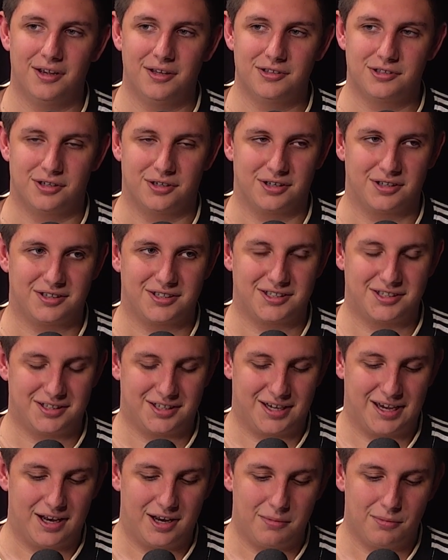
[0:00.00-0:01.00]
to
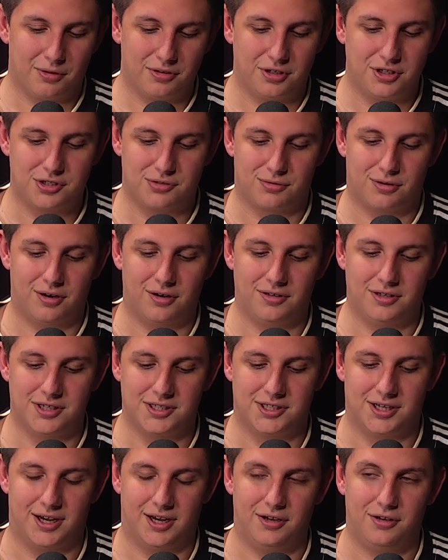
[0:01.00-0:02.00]
get him on this road to
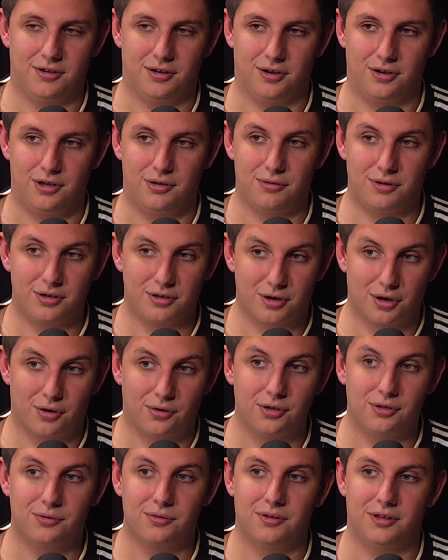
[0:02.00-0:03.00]
say, you're at
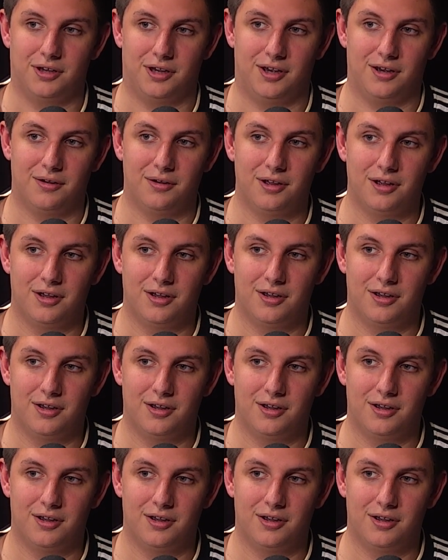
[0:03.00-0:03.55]
Collingwood now.